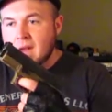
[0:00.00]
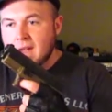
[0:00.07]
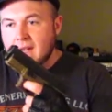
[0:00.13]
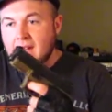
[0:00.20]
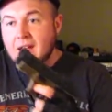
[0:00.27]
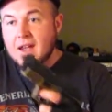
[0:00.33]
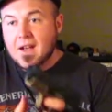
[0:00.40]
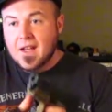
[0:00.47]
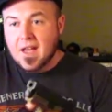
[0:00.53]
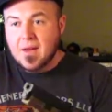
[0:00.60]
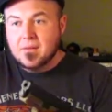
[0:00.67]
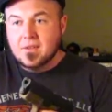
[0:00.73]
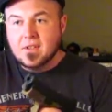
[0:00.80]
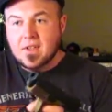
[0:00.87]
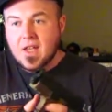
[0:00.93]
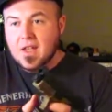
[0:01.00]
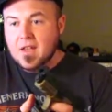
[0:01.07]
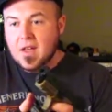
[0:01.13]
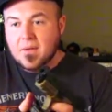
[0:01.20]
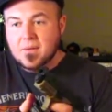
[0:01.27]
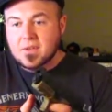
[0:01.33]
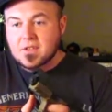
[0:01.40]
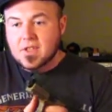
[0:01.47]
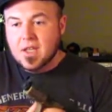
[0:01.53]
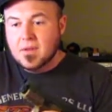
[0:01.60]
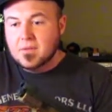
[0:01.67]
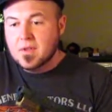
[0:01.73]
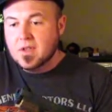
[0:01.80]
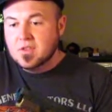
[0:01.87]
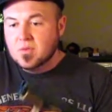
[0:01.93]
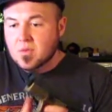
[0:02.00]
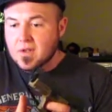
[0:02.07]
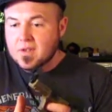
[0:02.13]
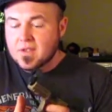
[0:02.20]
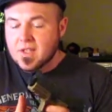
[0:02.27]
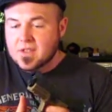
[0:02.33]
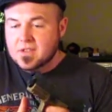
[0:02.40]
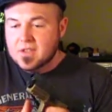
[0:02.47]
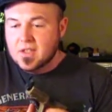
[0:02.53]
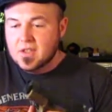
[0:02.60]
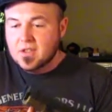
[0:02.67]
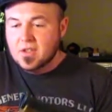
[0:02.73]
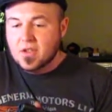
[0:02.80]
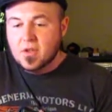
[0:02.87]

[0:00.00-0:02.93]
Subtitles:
and having to take off a safety. It's one less thing to do.